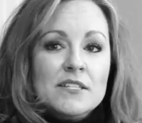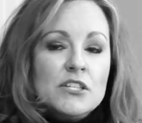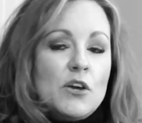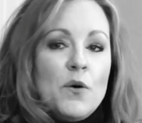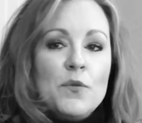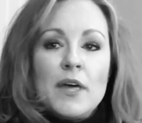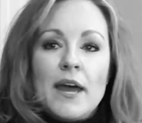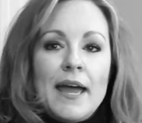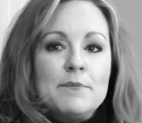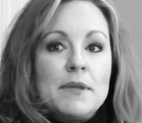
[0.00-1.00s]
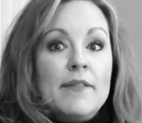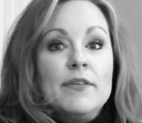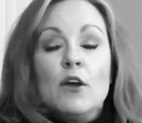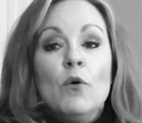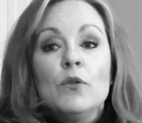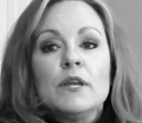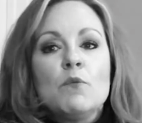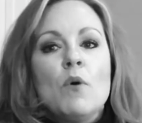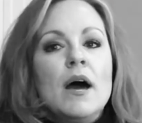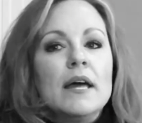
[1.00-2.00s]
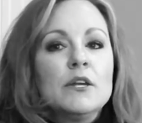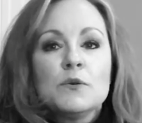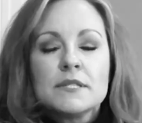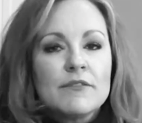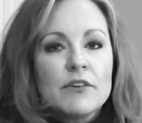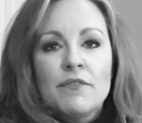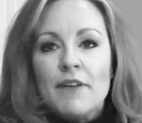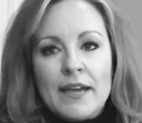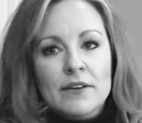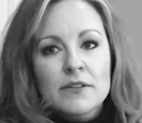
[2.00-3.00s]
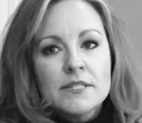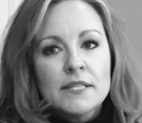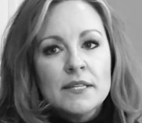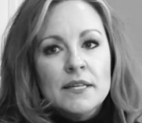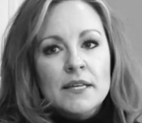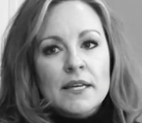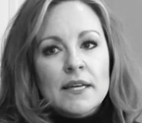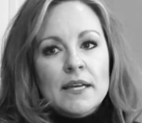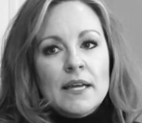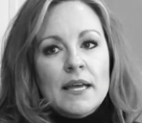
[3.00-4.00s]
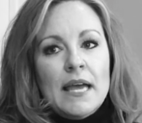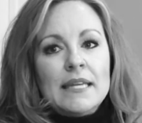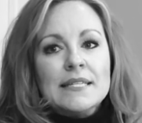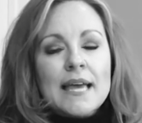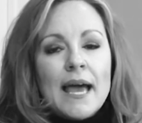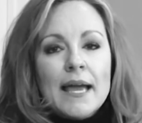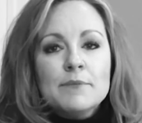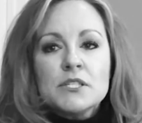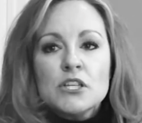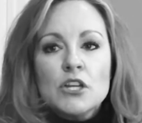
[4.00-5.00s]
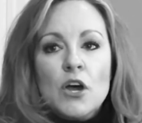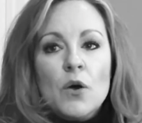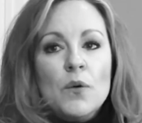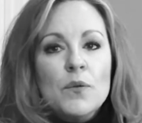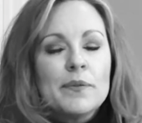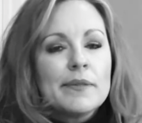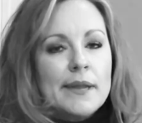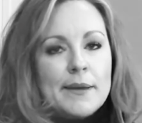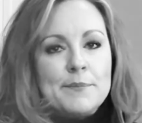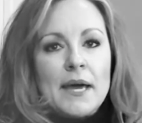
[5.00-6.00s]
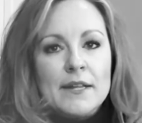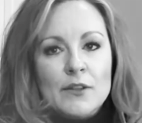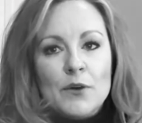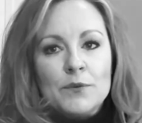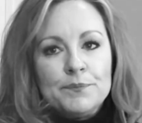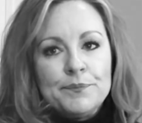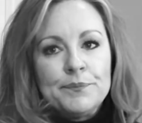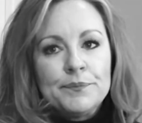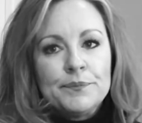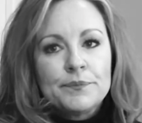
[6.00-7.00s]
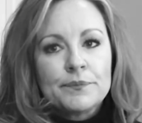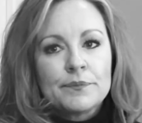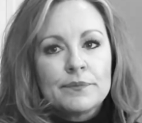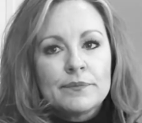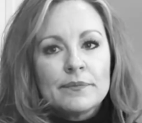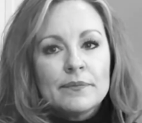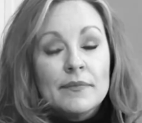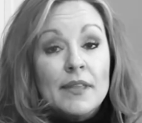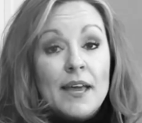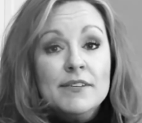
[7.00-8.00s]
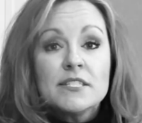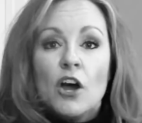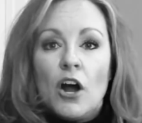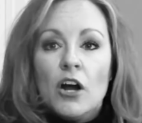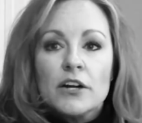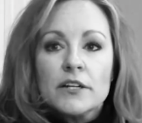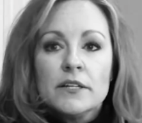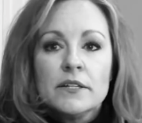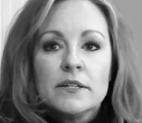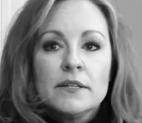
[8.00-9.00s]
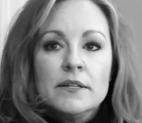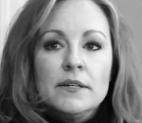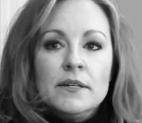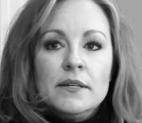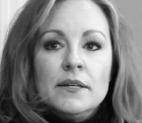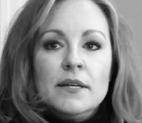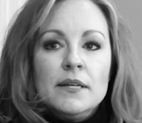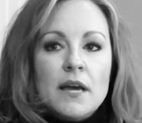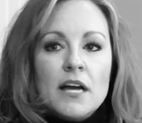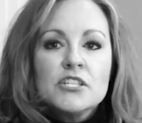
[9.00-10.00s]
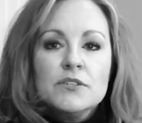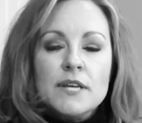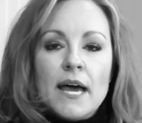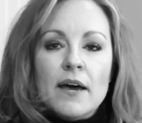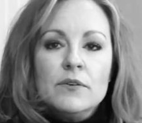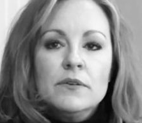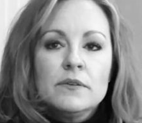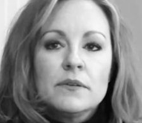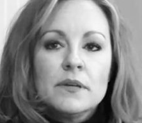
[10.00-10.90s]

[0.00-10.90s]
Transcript: to know that I am not the only one who has ever failed, and at times to know that I am not alone. Life is hard. It knocks you down,